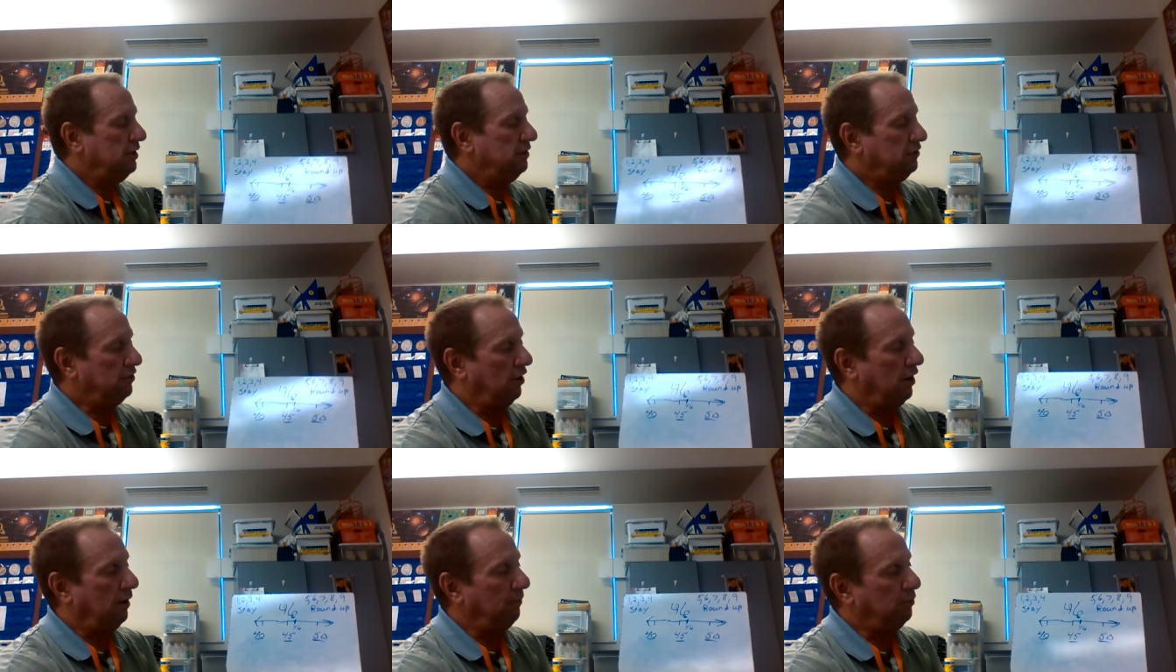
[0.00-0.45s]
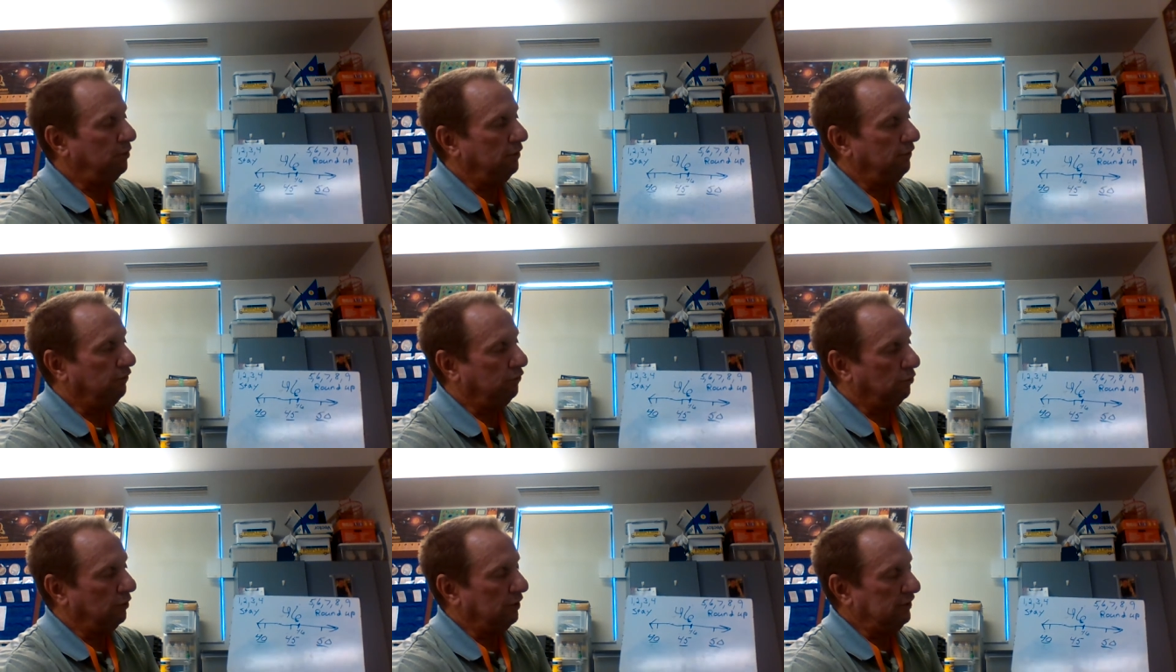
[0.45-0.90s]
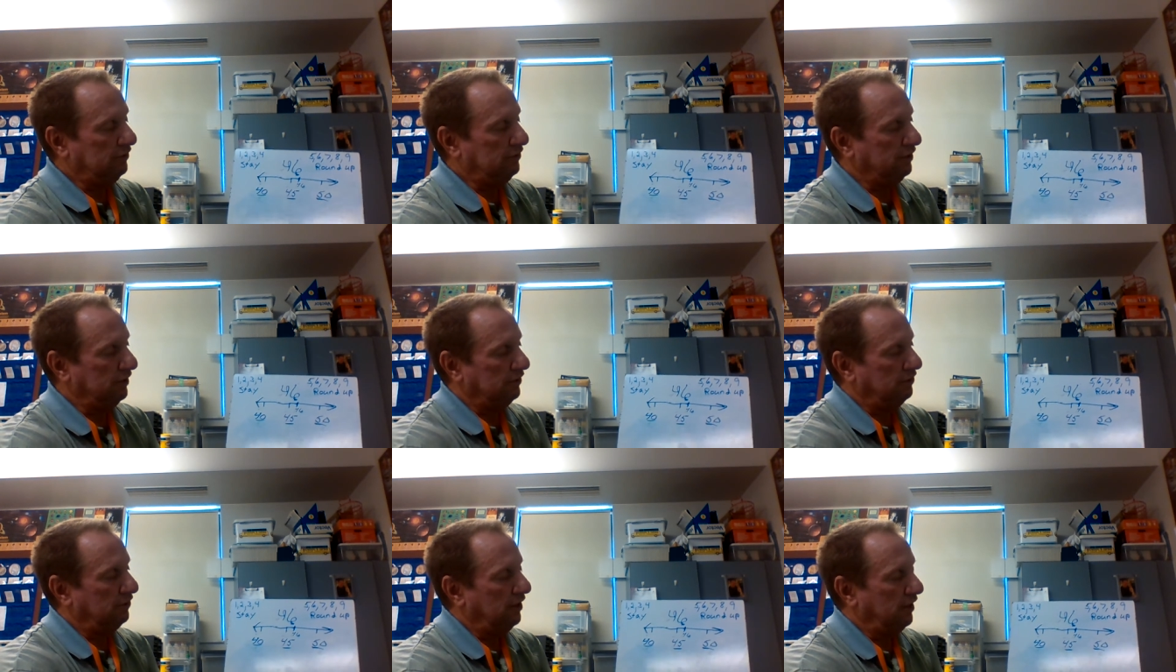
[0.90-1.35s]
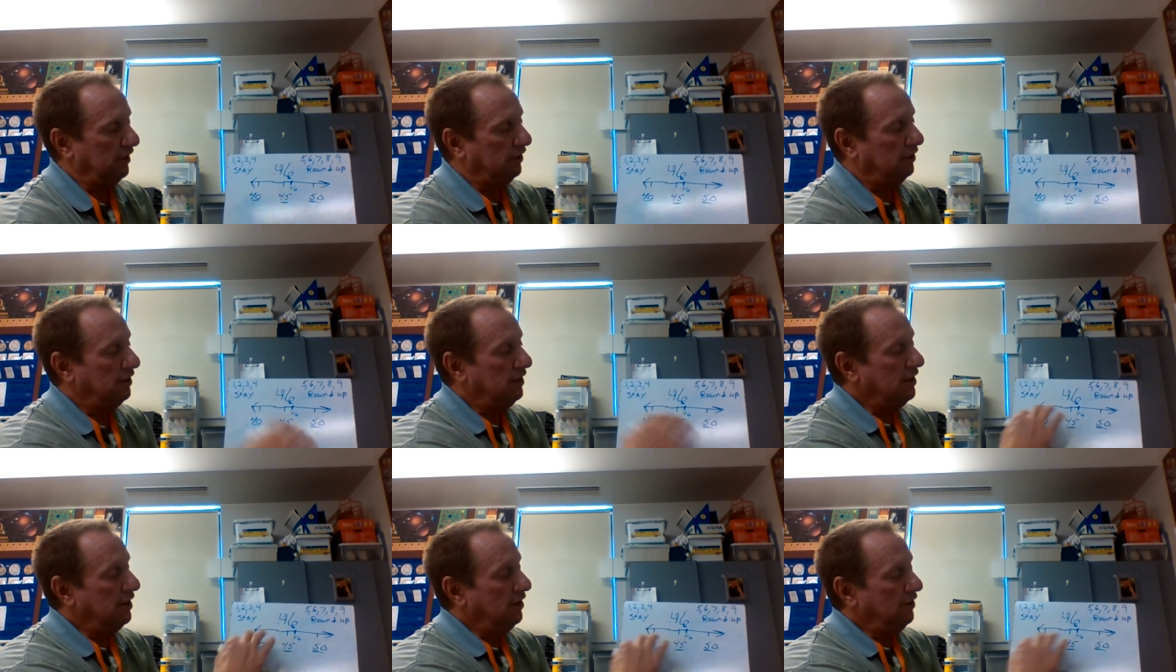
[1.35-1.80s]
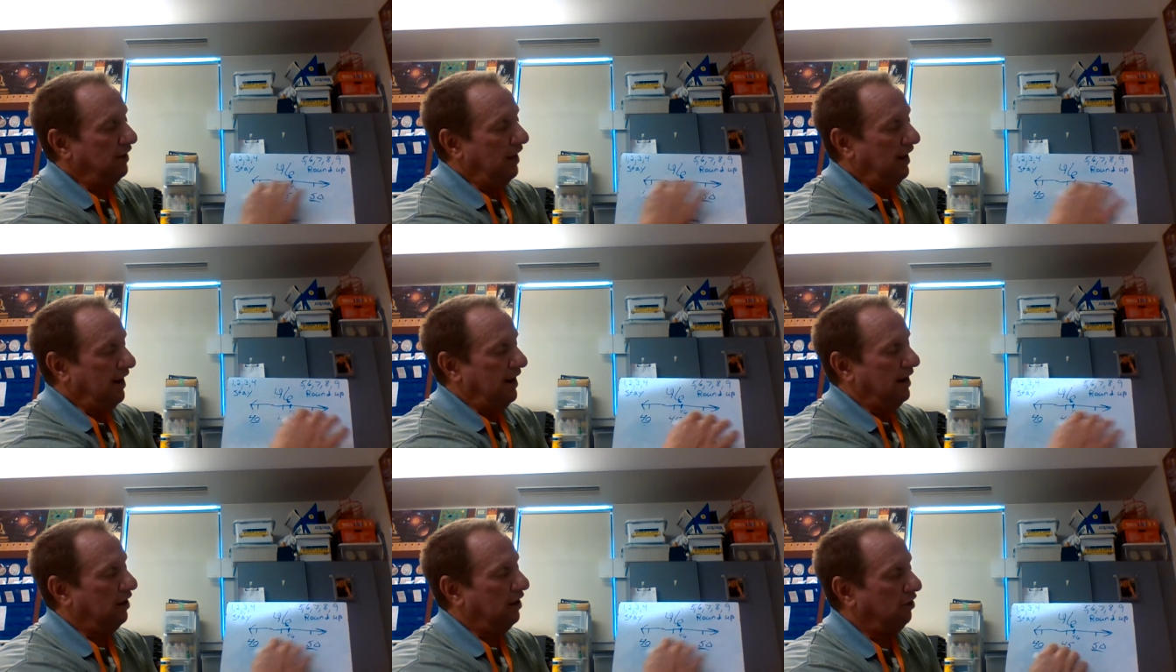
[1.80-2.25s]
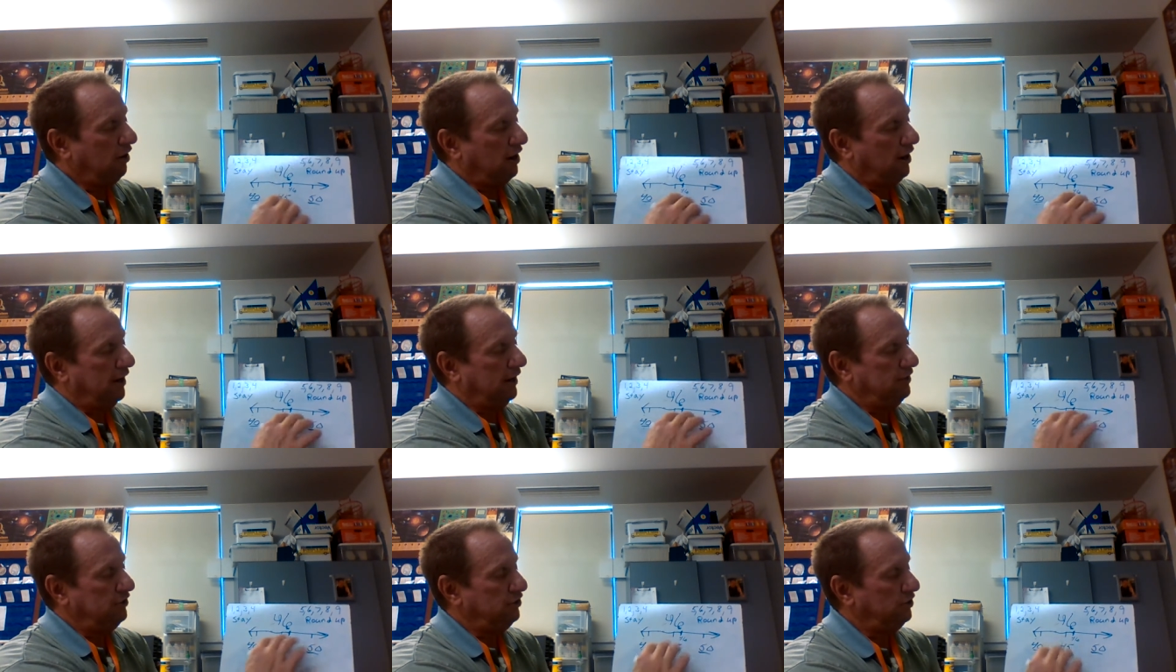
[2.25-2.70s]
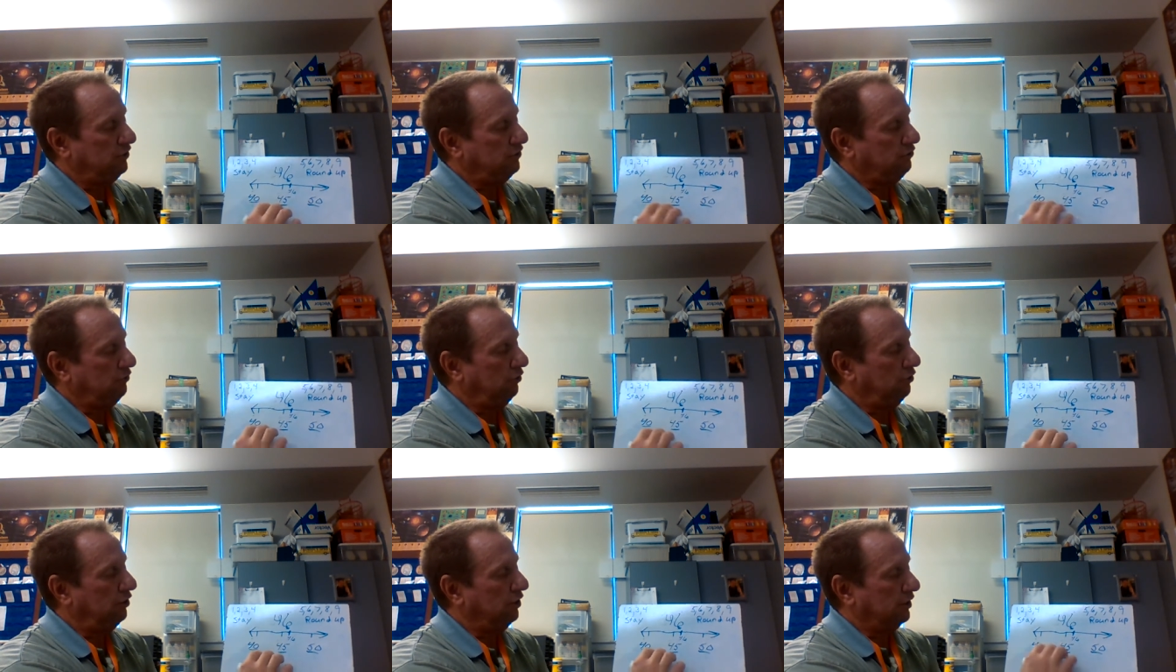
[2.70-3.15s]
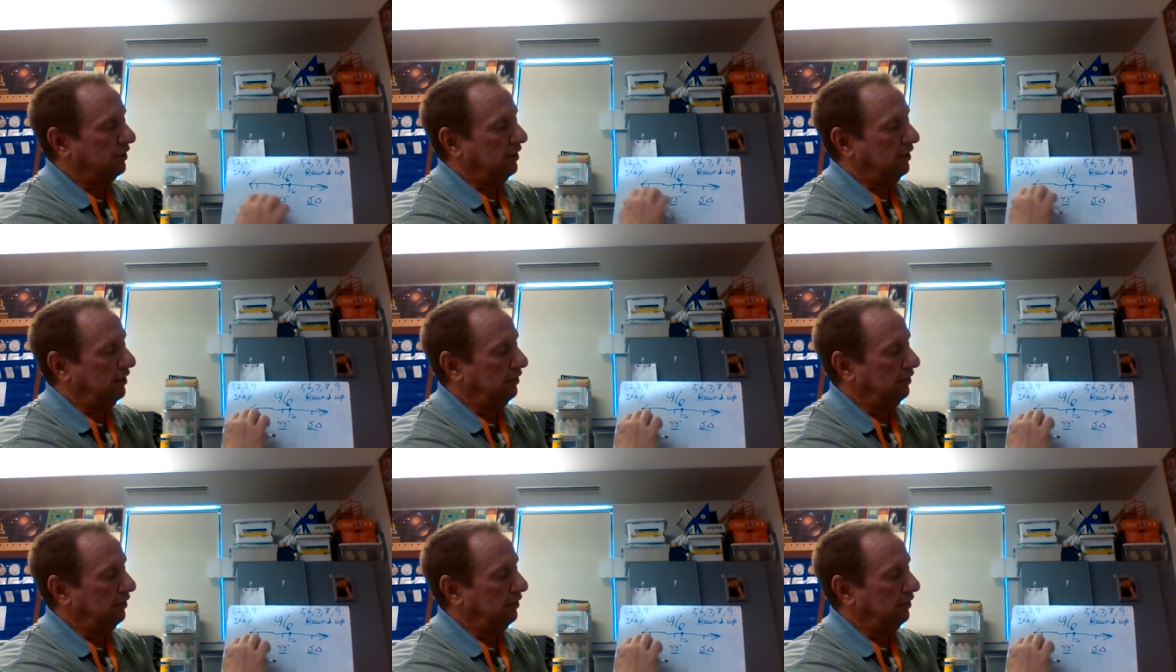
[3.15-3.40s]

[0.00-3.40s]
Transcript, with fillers: So I put 46 there. Now I just look,